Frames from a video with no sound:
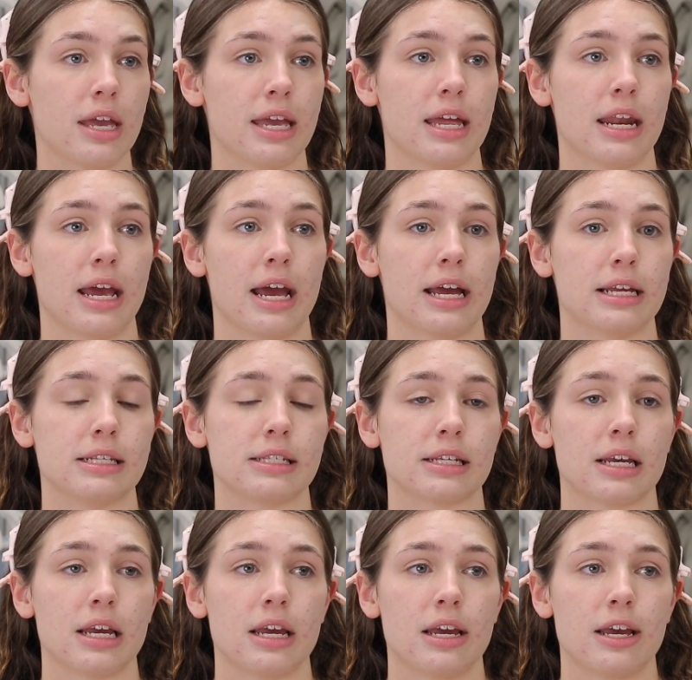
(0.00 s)
It
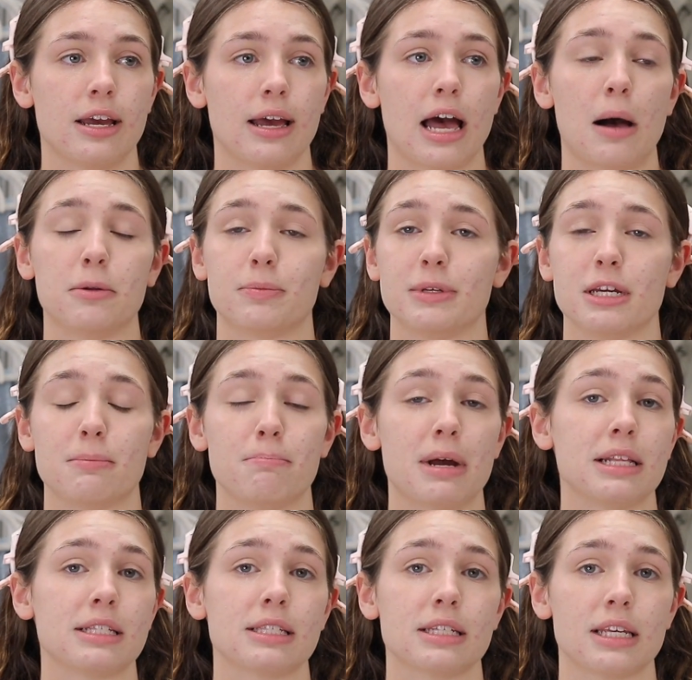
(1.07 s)
has helped me
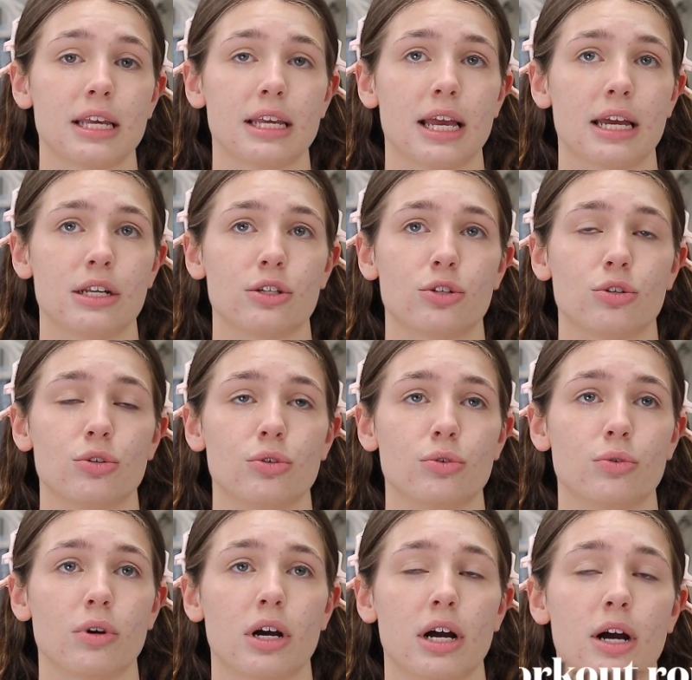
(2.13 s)
immensely get into